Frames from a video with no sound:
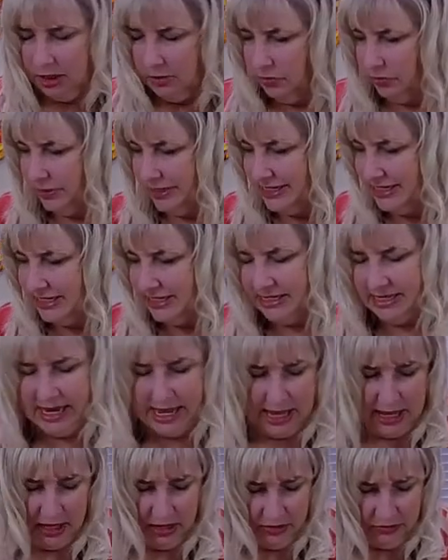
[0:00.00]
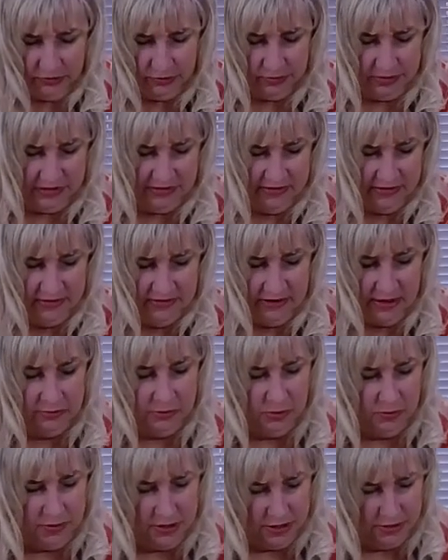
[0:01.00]
We did tails, or we did
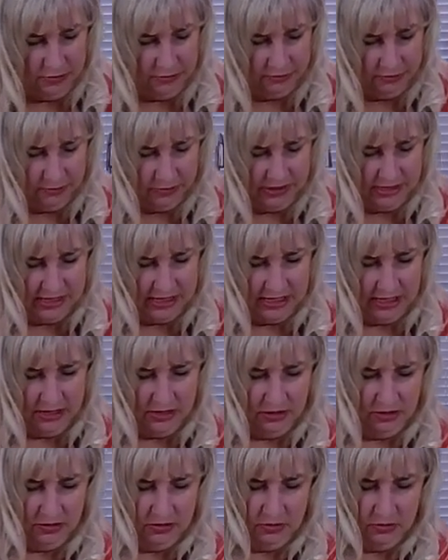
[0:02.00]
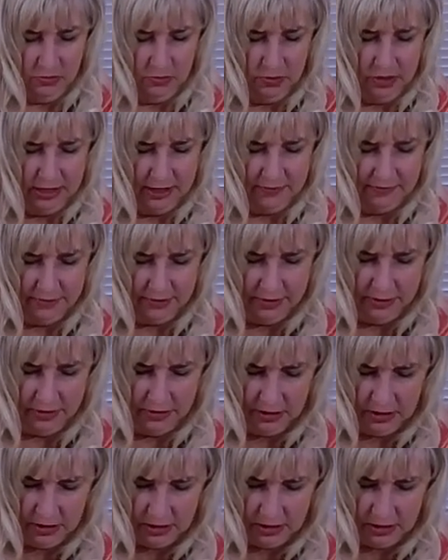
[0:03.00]
double bows, or we did whatever.